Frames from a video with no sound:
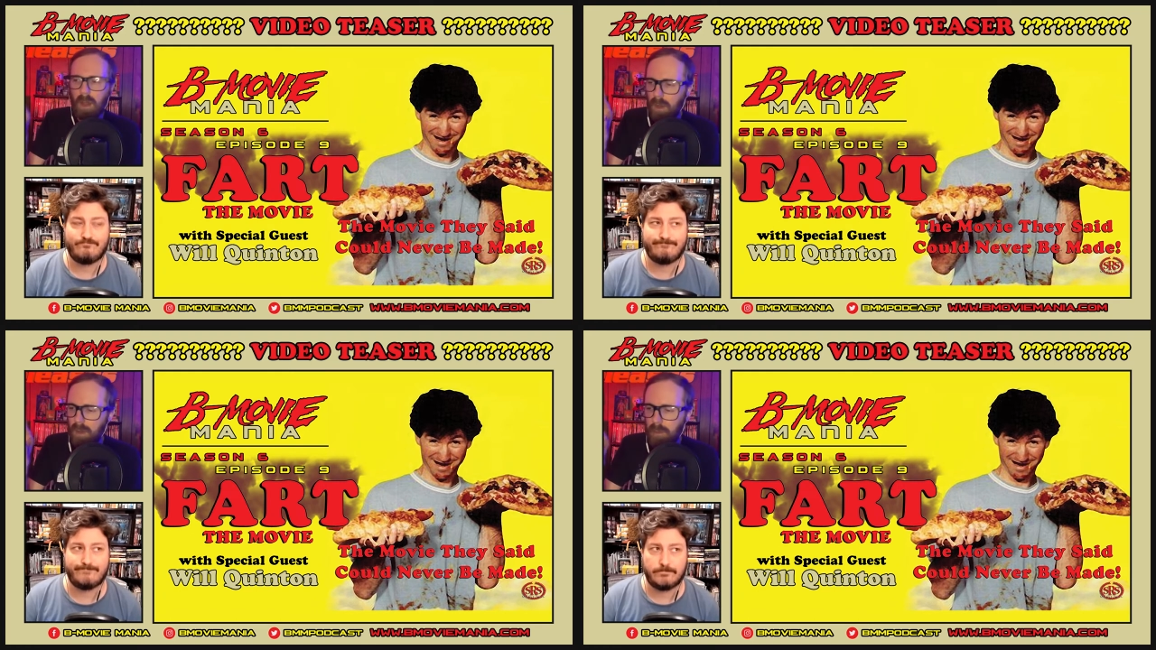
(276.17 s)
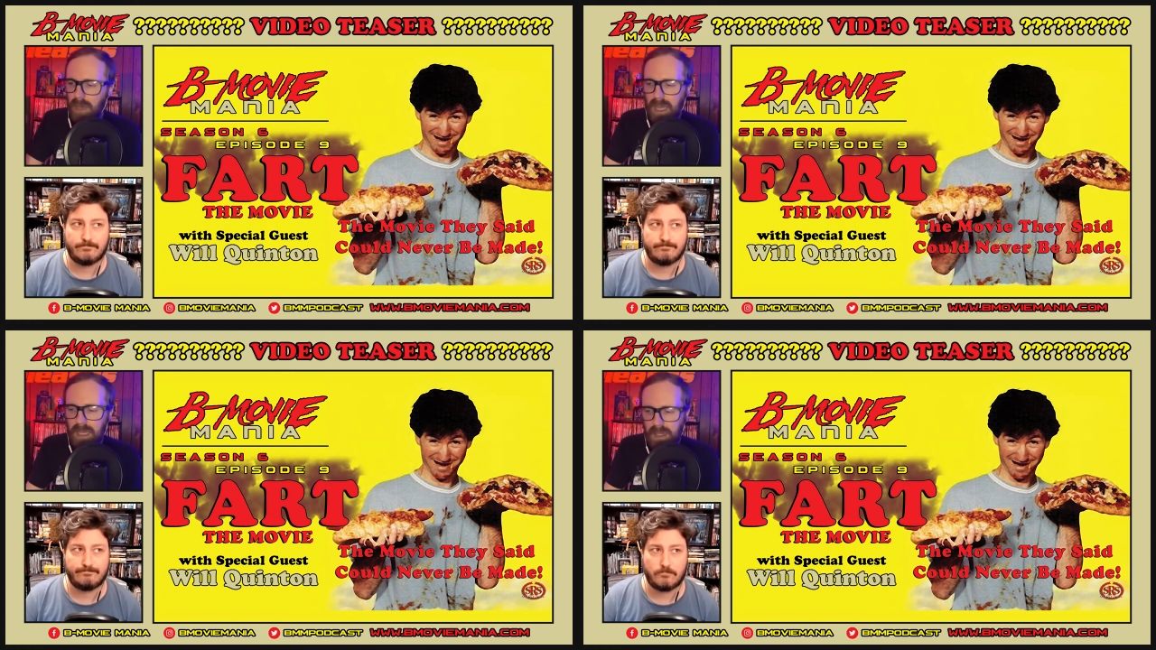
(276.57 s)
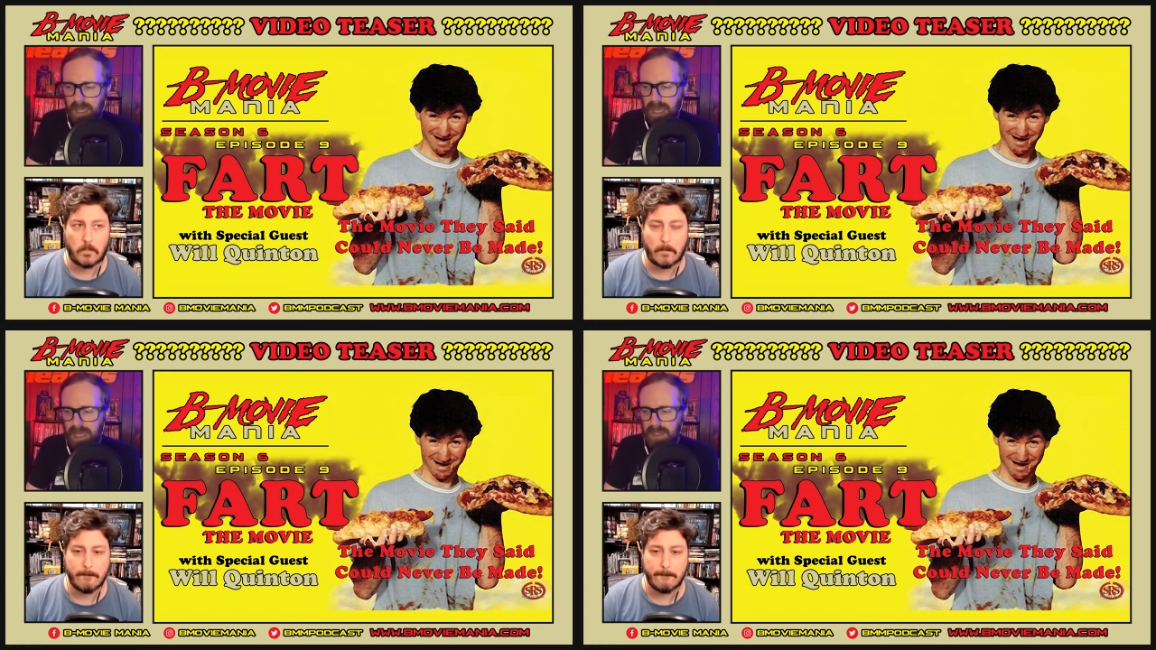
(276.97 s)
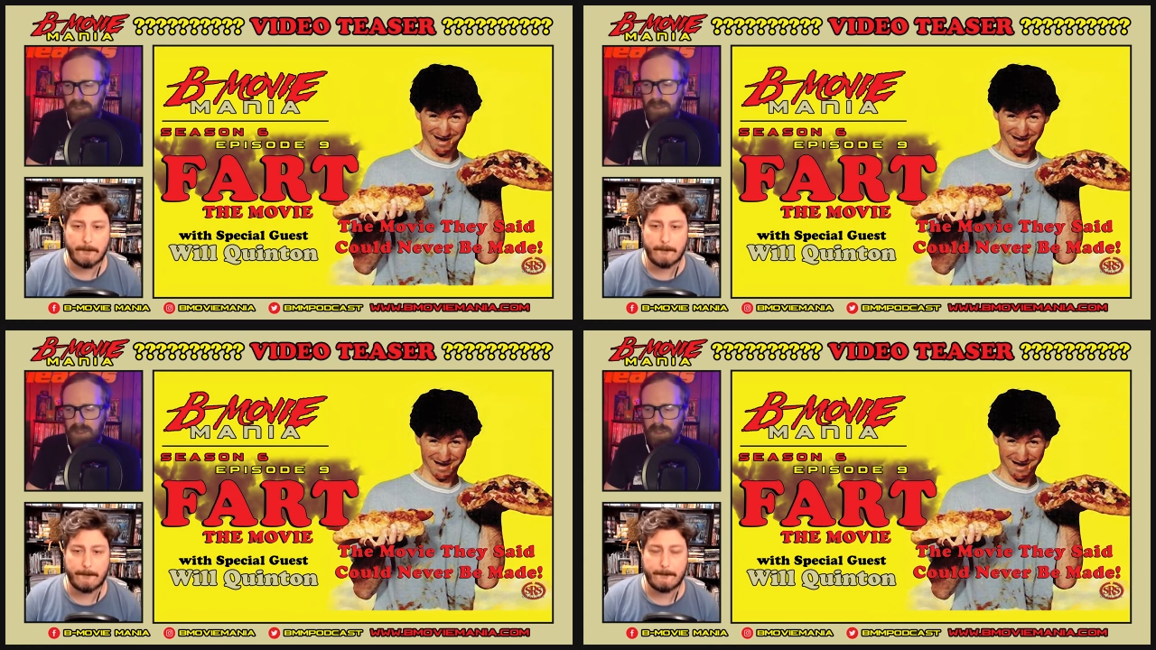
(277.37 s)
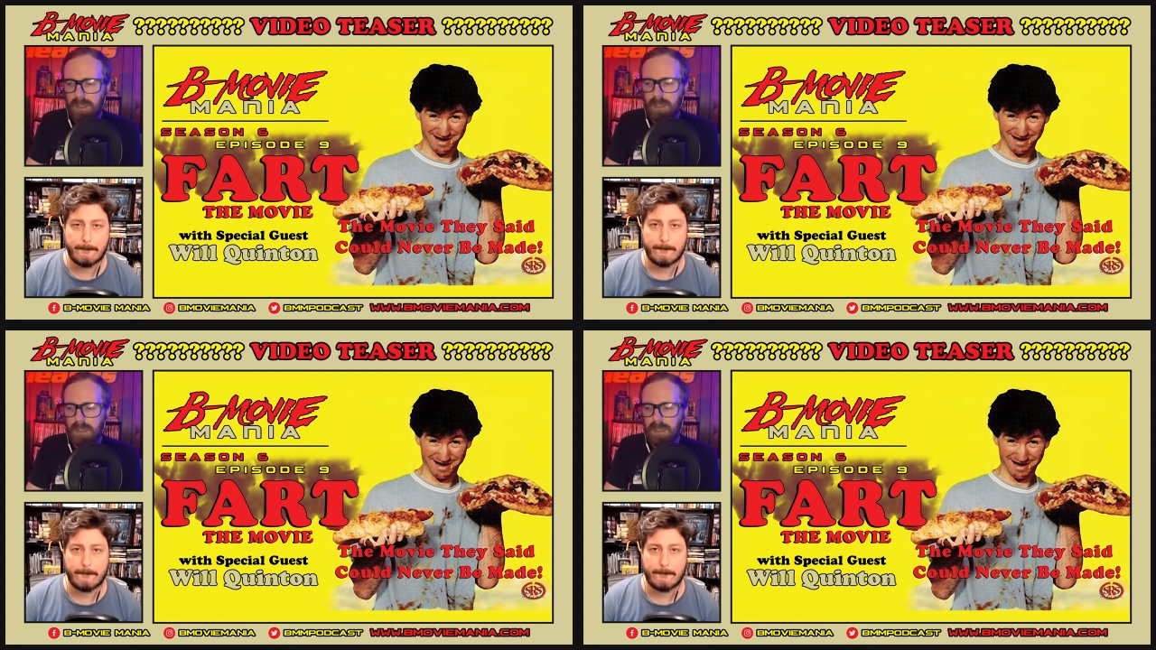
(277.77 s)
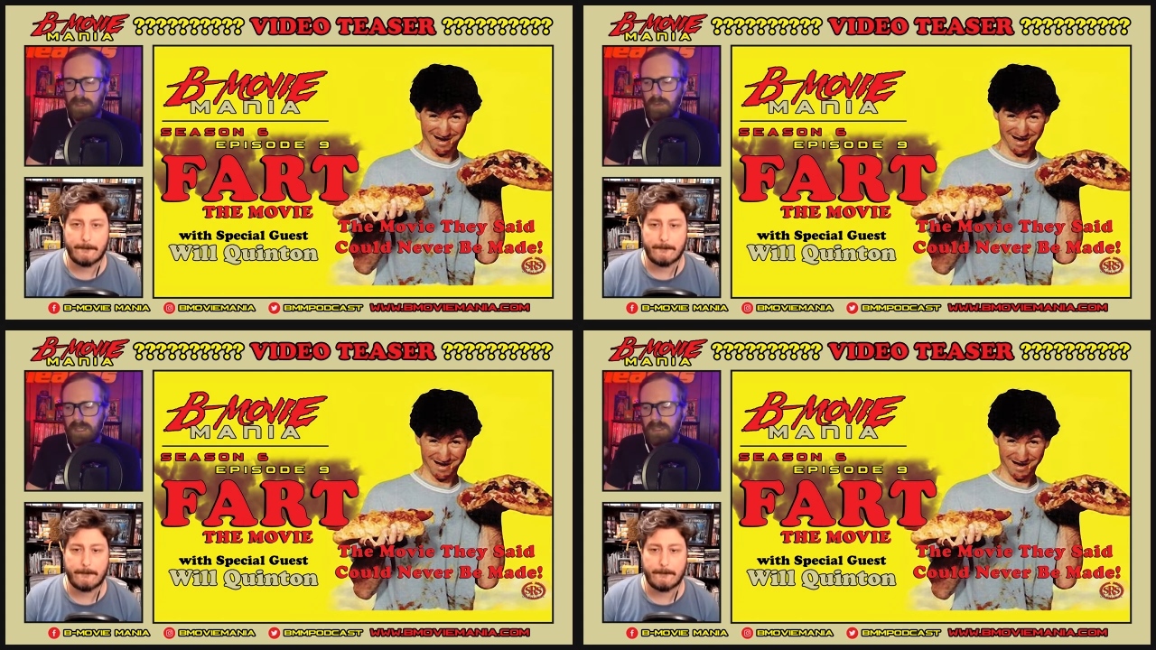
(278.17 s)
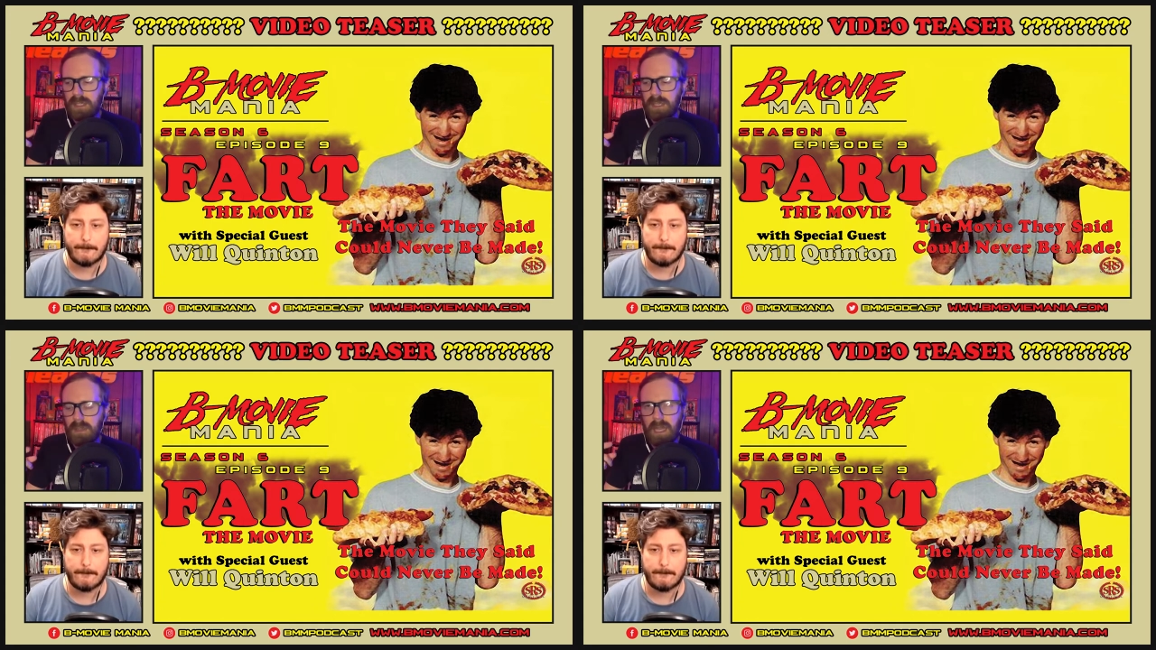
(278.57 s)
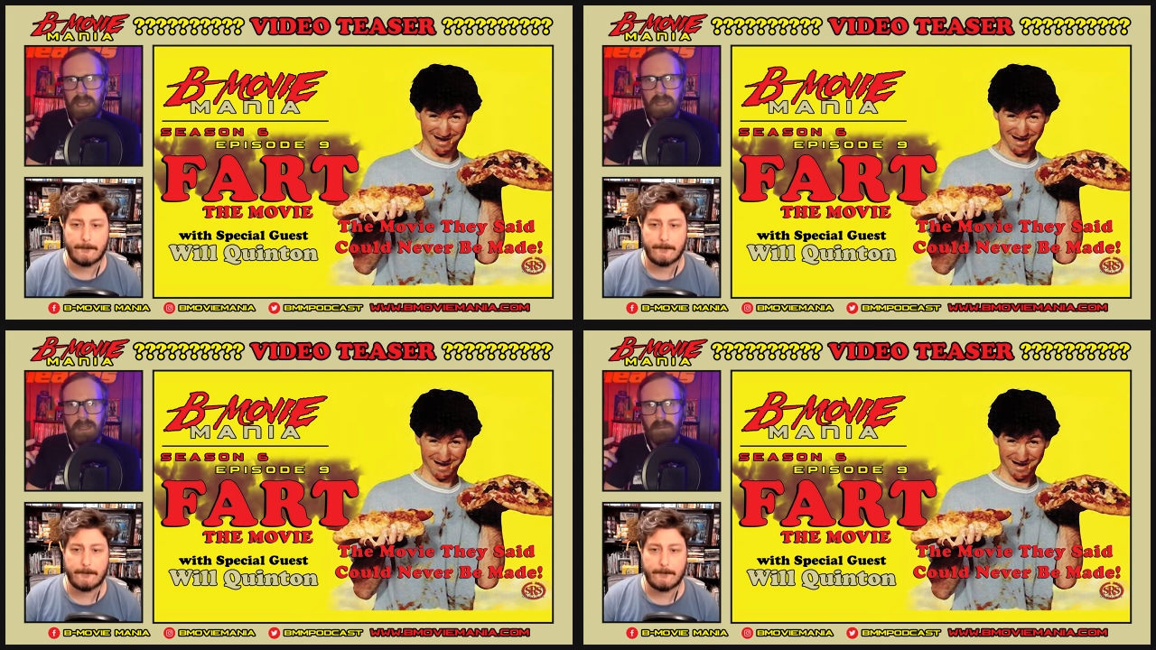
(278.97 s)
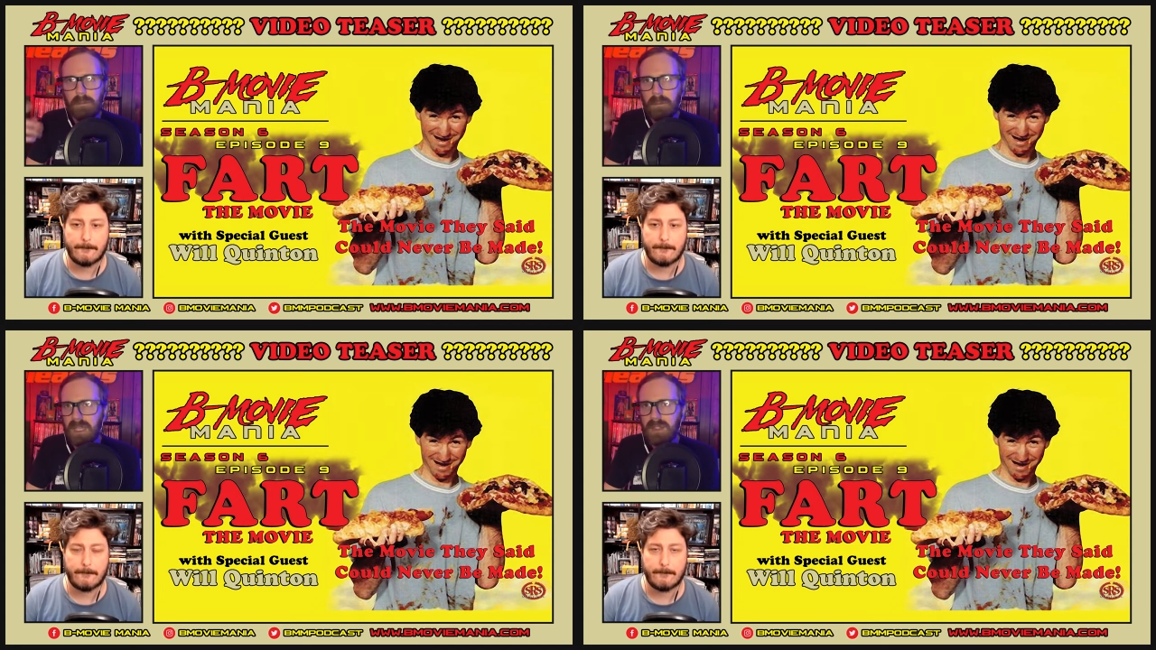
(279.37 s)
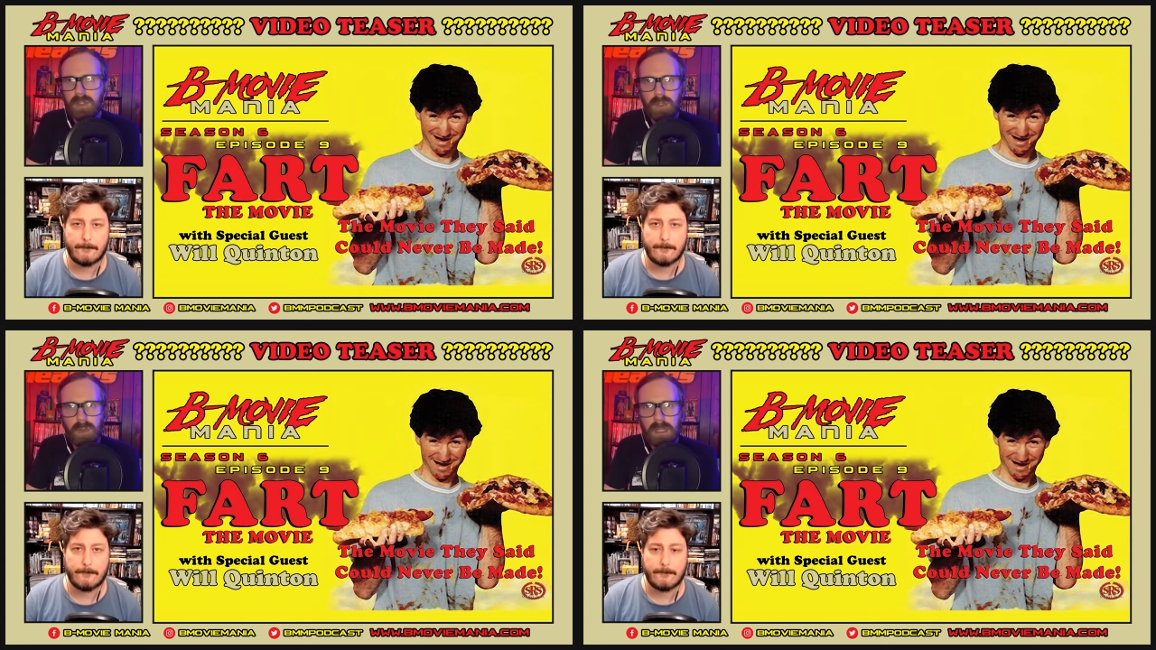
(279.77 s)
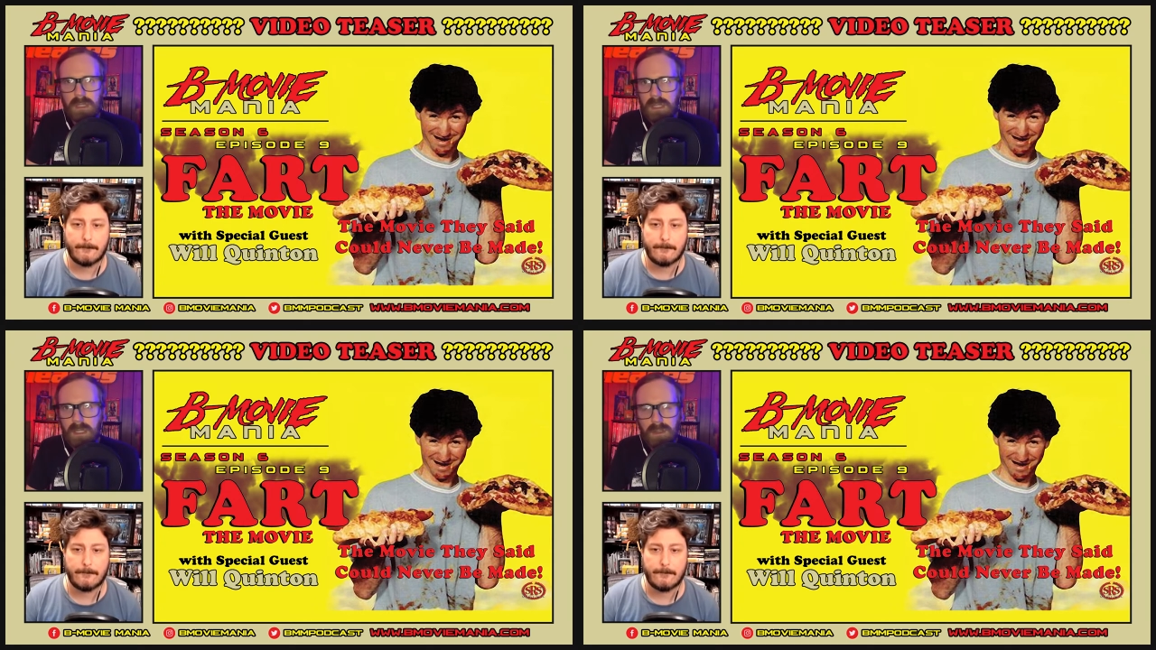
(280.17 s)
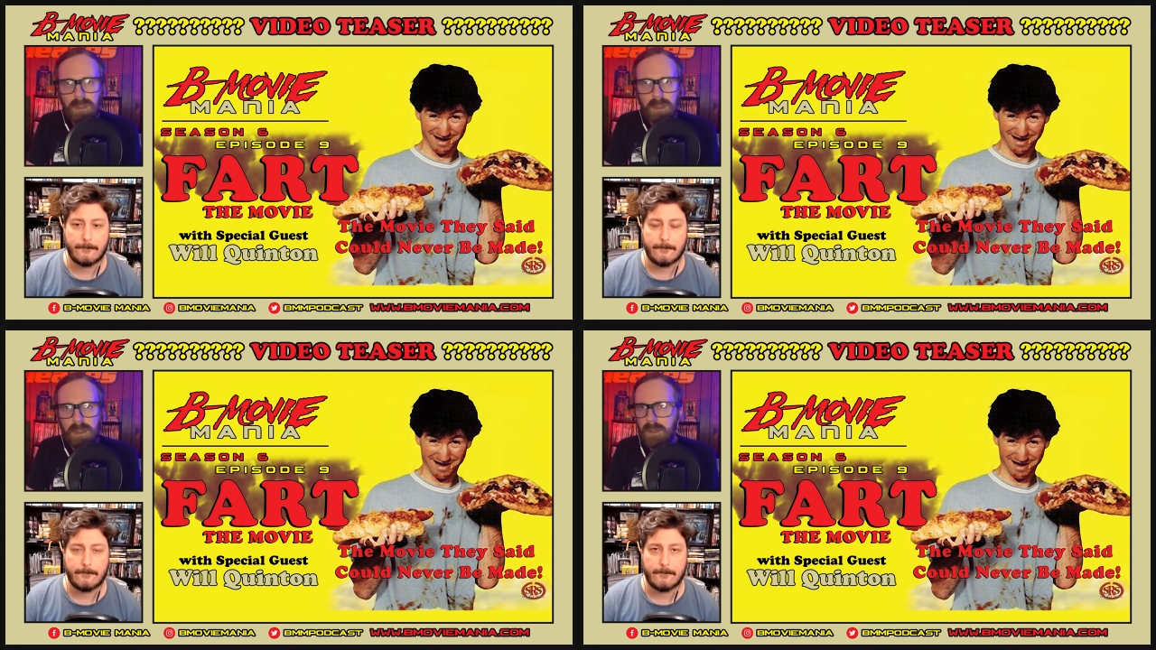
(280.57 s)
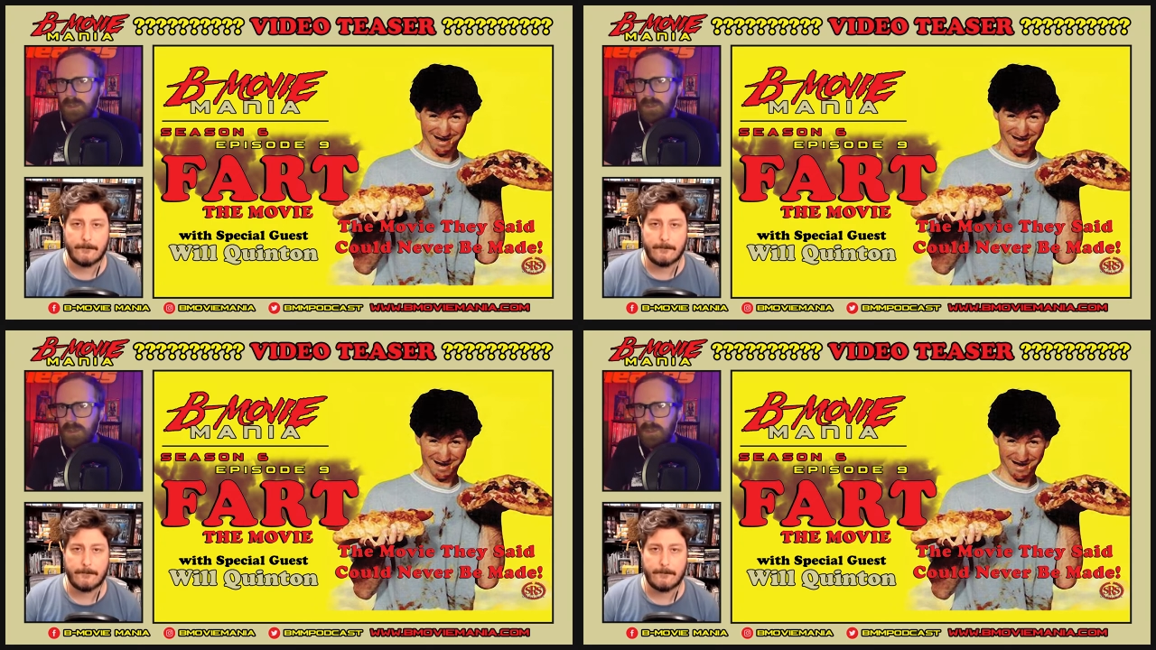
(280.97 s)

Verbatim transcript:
Speaker 1: on the podcast, do we say like mystery teaser?